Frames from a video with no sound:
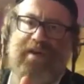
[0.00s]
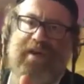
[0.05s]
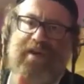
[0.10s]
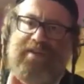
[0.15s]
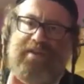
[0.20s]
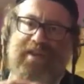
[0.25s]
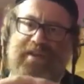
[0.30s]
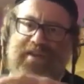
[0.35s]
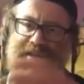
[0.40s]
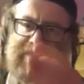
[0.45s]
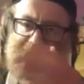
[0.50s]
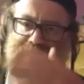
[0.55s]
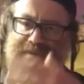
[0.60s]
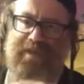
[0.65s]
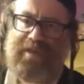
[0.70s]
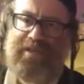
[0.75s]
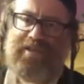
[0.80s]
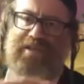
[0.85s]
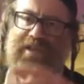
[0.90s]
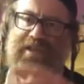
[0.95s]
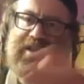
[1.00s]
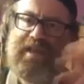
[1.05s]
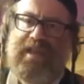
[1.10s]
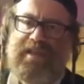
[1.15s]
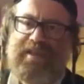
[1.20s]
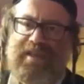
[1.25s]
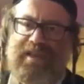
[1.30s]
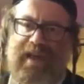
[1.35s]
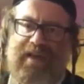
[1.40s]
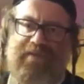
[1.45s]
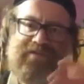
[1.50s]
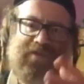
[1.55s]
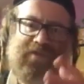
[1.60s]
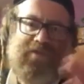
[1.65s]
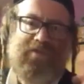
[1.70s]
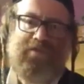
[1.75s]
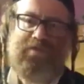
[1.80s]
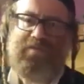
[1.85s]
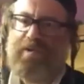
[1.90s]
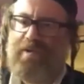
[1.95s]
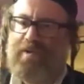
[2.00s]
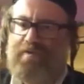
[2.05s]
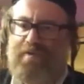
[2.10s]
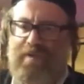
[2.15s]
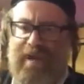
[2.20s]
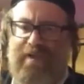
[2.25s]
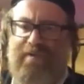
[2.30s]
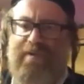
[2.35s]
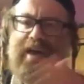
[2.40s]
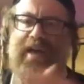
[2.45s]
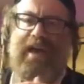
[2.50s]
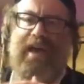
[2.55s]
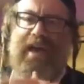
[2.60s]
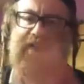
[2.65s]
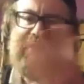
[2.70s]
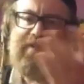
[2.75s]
and then they switch and they have soup or whatever,